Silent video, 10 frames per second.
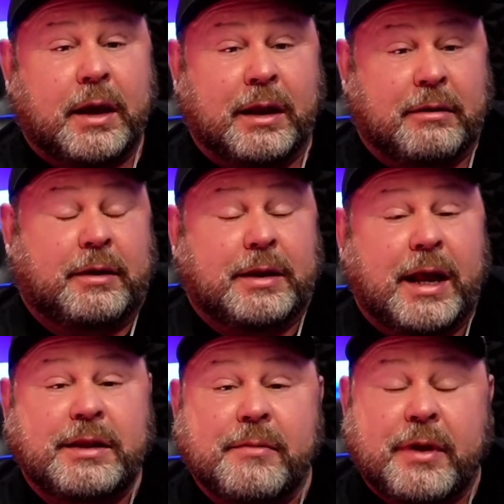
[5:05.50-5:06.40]
And
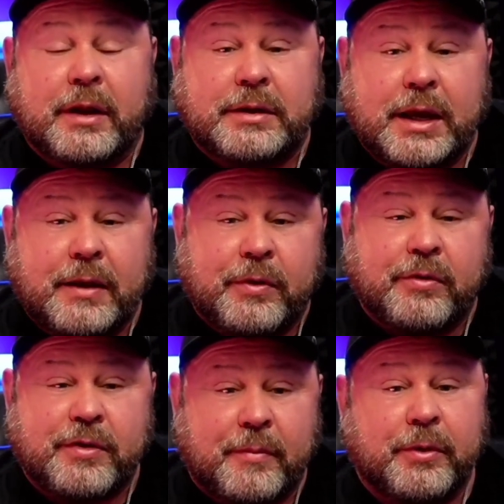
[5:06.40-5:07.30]
9 times out of 10,
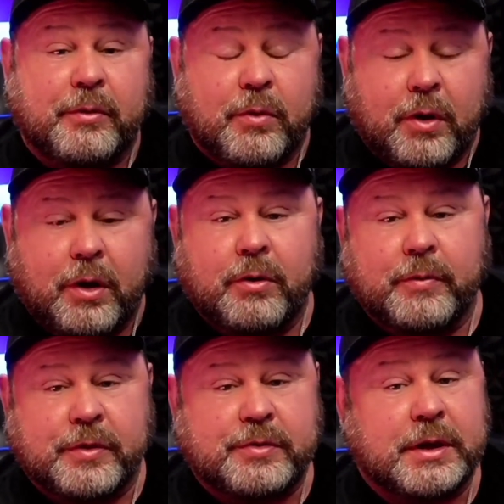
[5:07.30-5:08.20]
there's something wrong
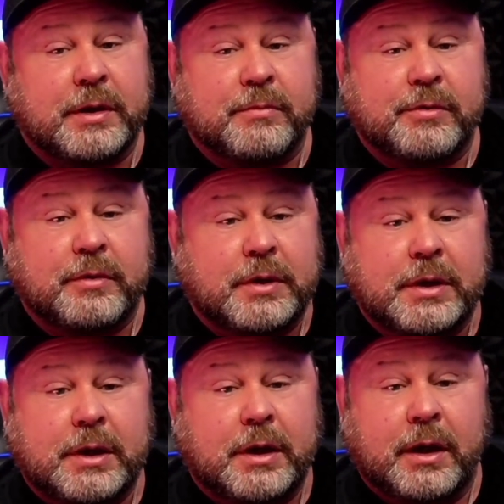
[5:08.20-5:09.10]
with the stems.
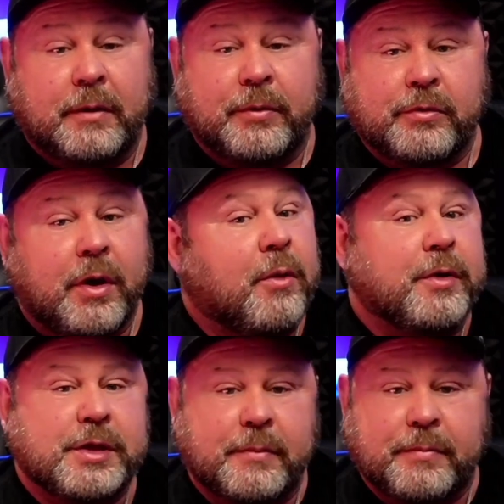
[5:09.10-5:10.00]
There's
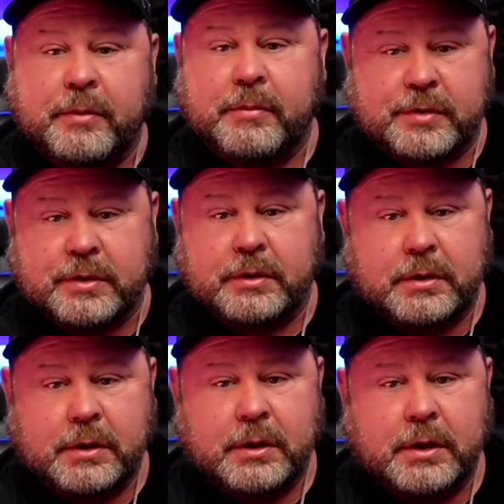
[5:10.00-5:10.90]
always something
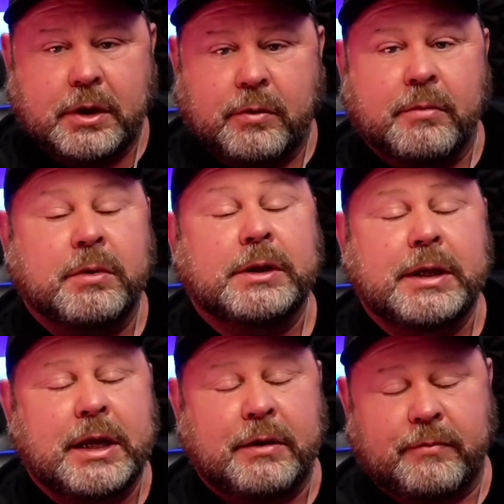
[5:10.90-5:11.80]
missing. You wouldn't
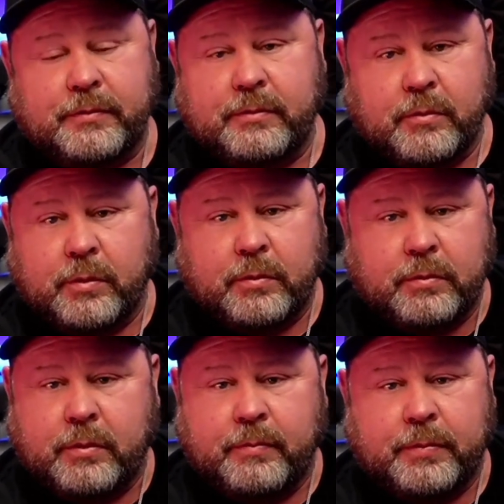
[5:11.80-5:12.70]
believe
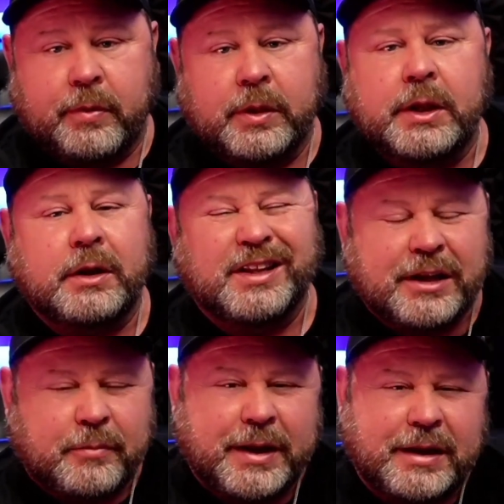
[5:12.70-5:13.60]

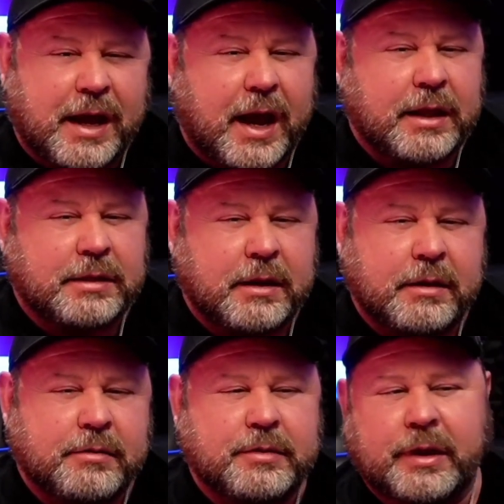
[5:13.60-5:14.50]
little bitty tiny
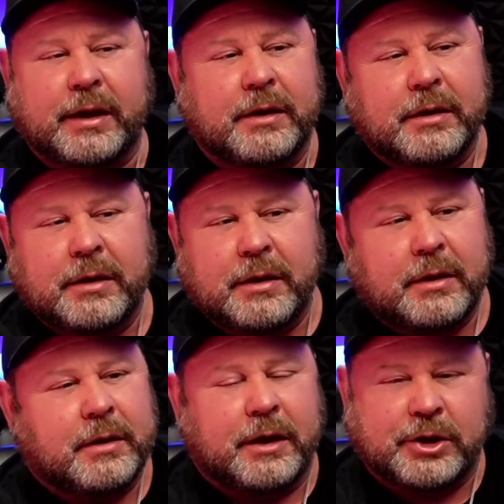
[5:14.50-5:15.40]
things like
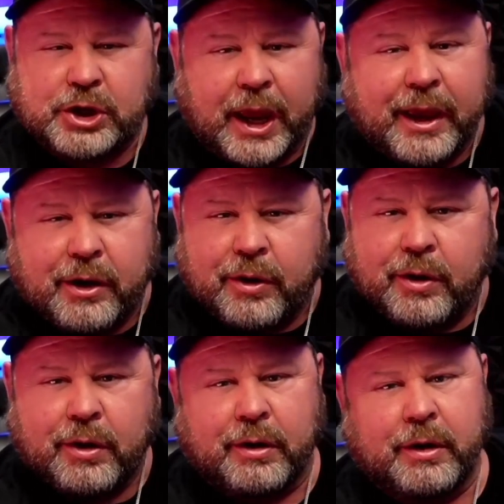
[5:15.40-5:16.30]
a
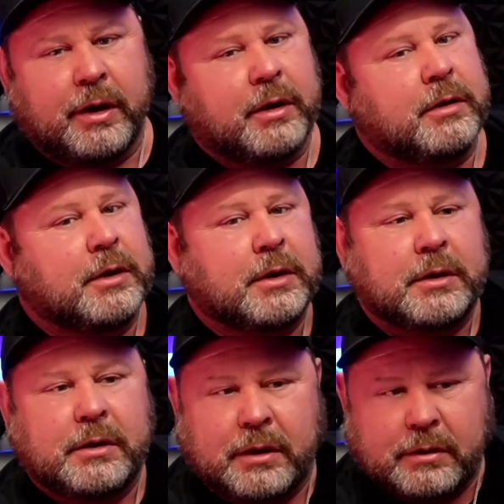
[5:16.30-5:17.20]
shaker or
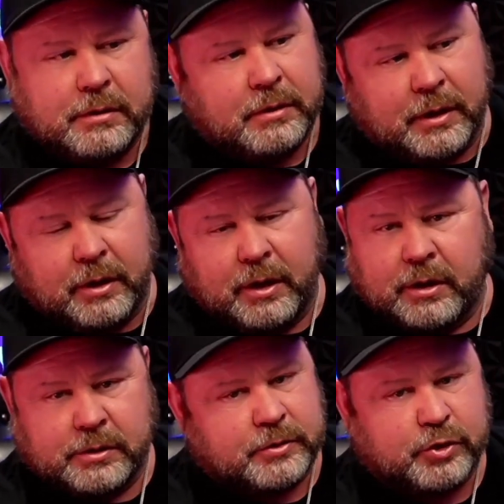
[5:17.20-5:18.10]

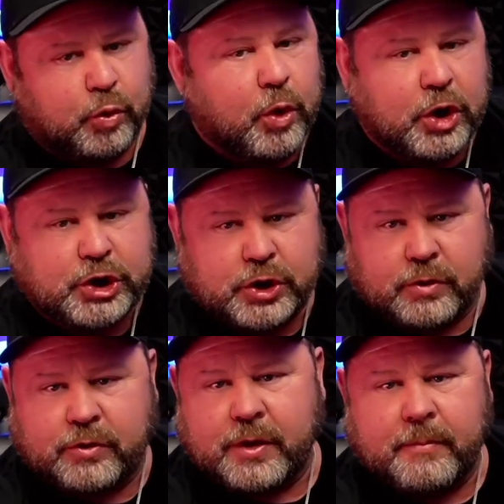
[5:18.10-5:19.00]
a swoosh
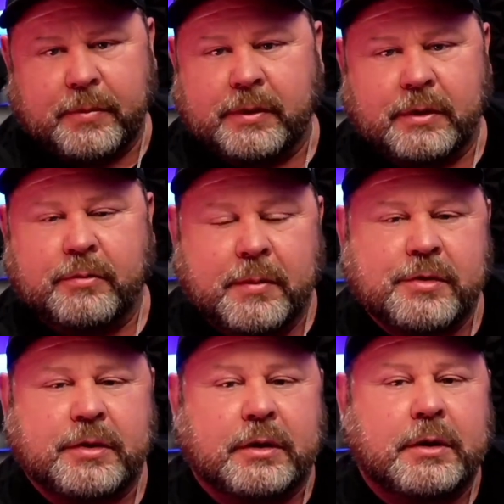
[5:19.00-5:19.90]
or something that's
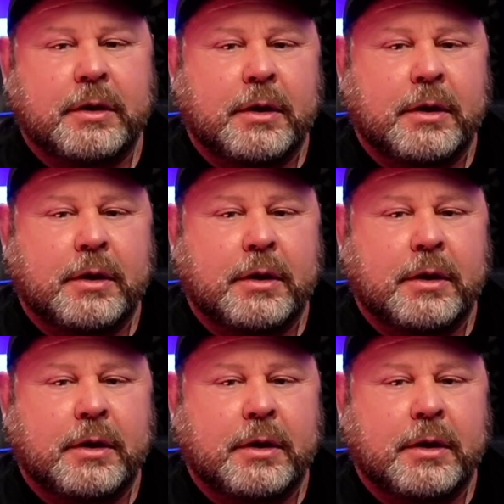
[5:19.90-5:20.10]
missing